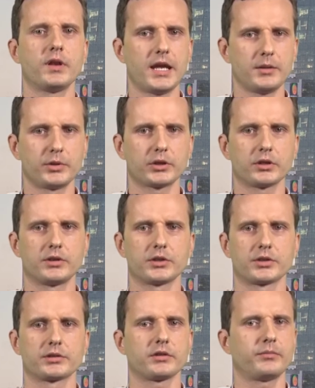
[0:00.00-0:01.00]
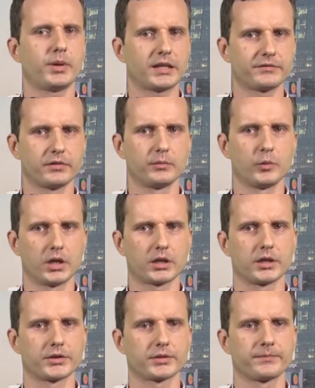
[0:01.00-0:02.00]
labor conditions of platform
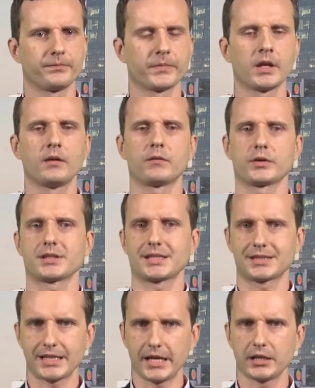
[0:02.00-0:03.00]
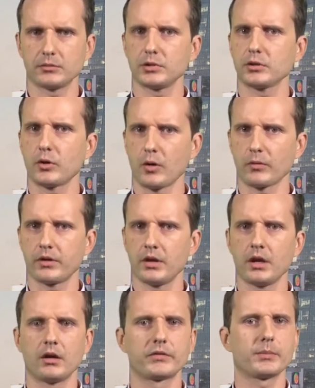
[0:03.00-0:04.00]
workers for the sustainable growth
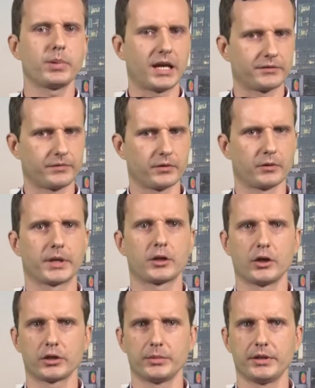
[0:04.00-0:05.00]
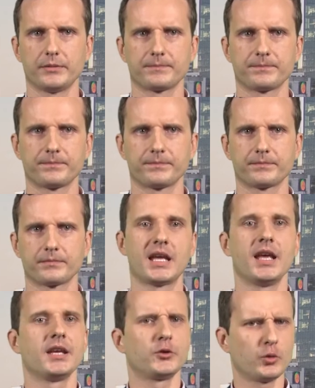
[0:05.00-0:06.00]
of the platform economy.
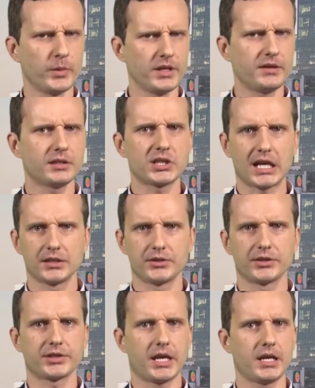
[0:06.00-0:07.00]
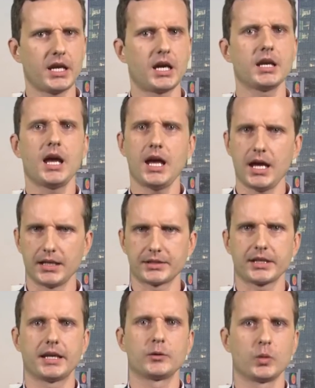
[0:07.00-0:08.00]
To meet the challenges AI
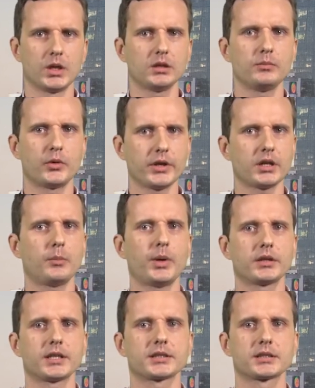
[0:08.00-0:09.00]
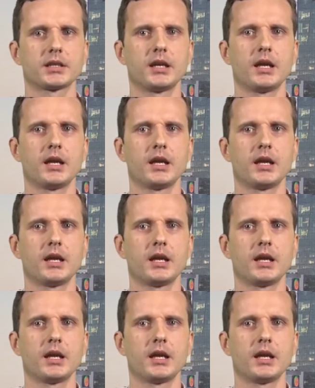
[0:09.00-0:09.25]
has and will bring upon us,